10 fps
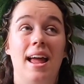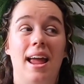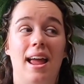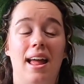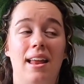
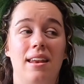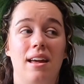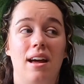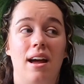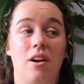and
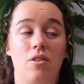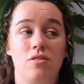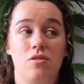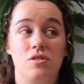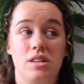I
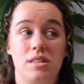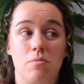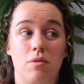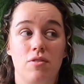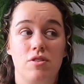also did
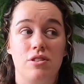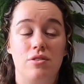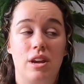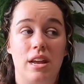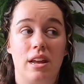some roasted
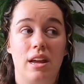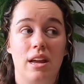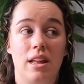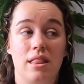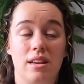zucchini
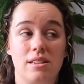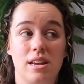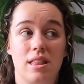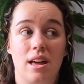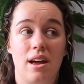and things
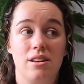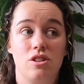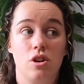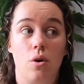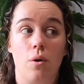like that.
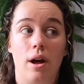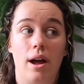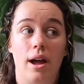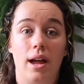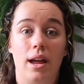So
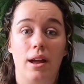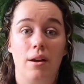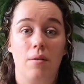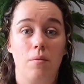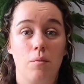
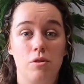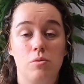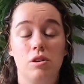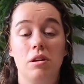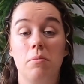I was
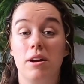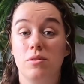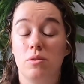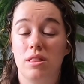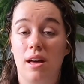really impressed
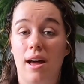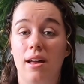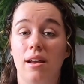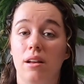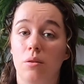with
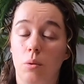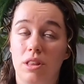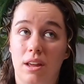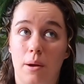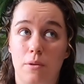that. The one
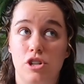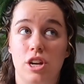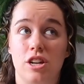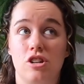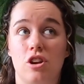thing I would
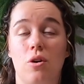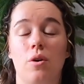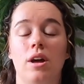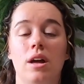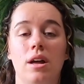change though,
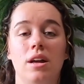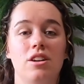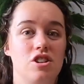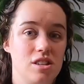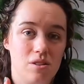
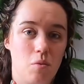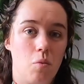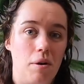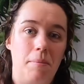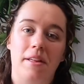just
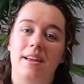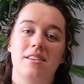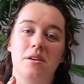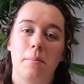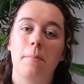one
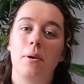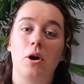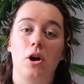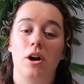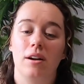plant
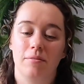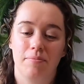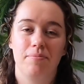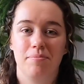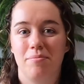per
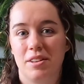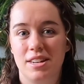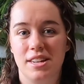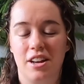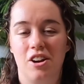
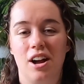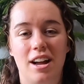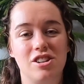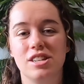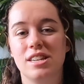container. I